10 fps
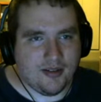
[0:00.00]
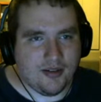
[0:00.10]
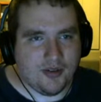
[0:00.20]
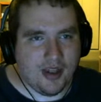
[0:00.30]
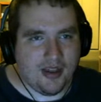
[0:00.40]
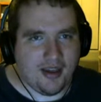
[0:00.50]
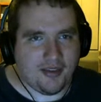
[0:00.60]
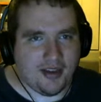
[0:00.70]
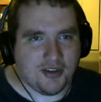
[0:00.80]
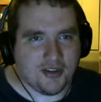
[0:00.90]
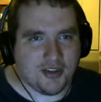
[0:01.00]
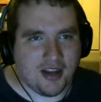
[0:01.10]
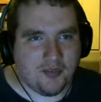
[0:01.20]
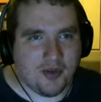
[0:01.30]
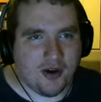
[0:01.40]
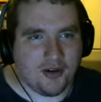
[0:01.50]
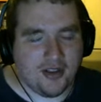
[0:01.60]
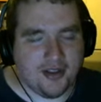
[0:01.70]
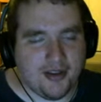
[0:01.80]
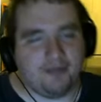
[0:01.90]
Okay, I think I just got a party
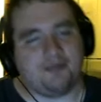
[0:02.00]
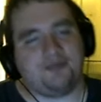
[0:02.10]
then.